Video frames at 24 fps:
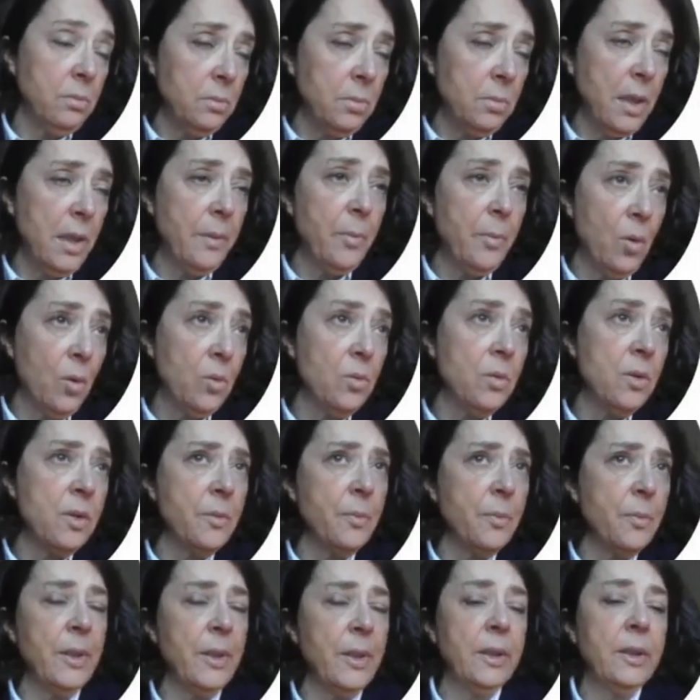evolves,
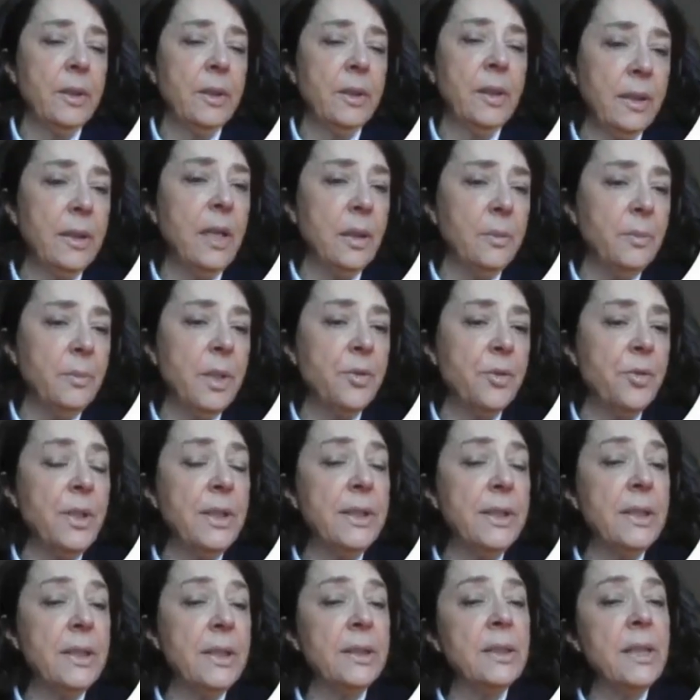but it can be
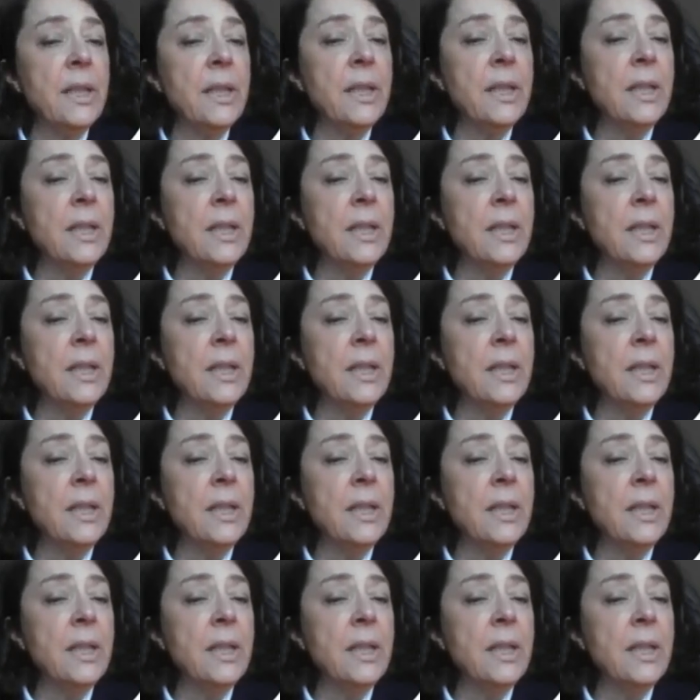treated.